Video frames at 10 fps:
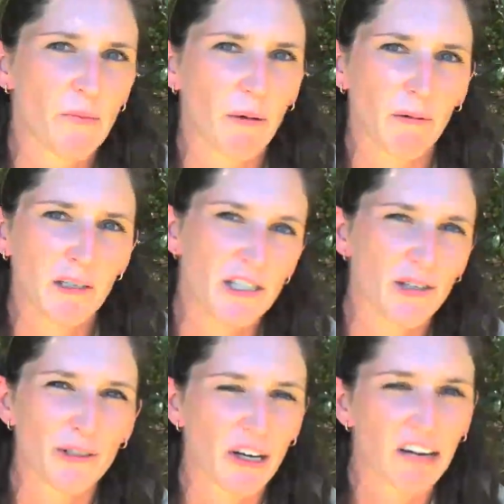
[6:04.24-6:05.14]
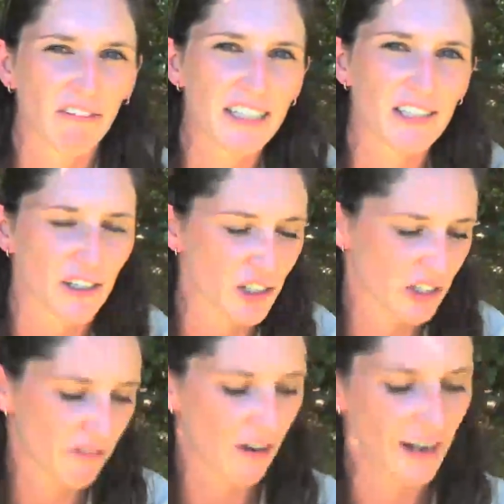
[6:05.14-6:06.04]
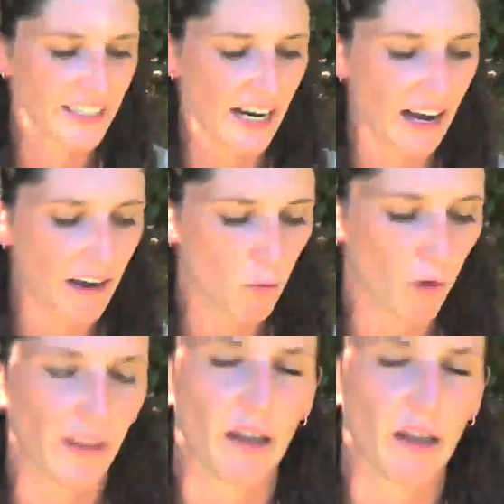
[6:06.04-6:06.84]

but we're still doing research to find out what the